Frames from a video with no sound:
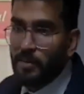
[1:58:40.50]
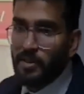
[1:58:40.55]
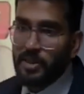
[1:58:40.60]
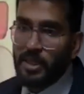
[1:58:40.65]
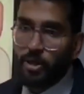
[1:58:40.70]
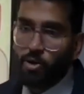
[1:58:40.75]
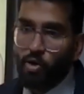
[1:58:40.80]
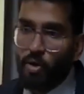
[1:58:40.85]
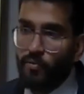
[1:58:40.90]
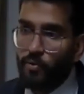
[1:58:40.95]

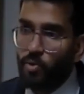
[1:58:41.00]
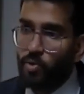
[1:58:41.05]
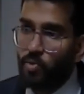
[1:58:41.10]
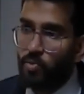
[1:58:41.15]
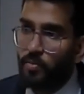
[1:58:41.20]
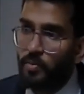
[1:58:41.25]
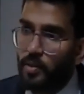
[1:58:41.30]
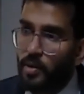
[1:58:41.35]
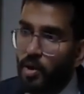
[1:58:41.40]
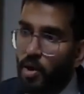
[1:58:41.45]
that you have to do.
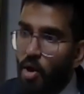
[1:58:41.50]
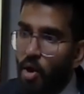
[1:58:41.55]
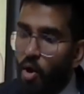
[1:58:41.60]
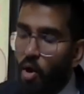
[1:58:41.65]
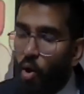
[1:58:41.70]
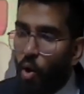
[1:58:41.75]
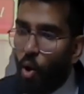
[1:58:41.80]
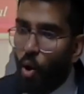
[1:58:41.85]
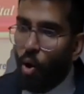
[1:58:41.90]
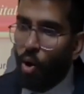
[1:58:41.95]

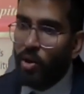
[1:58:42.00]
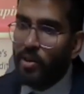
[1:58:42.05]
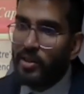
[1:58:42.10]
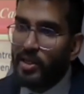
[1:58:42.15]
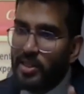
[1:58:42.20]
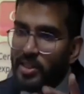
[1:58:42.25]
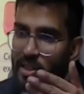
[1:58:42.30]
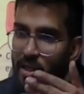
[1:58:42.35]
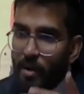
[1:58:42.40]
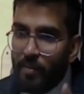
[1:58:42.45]
All
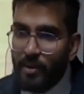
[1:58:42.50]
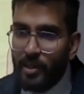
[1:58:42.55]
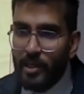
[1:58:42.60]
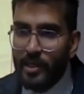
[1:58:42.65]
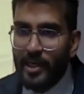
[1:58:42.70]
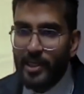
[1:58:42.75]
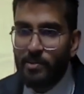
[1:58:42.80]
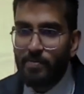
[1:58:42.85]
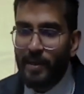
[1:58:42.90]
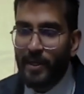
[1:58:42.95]
these committed
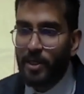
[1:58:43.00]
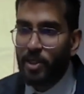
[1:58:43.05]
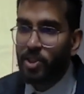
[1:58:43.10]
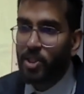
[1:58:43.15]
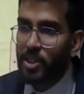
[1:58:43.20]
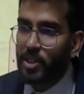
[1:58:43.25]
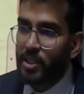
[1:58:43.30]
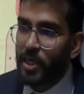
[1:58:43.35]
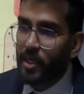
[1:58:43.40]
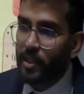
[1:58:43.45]

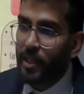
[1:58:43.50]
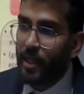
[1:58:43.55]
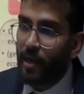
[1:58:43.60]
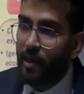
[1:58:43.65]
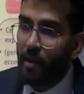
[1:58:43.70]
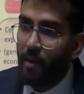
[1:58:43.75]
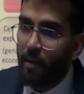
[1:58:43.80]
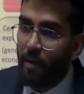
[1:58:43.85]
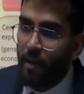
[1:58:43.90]
expenditures are there,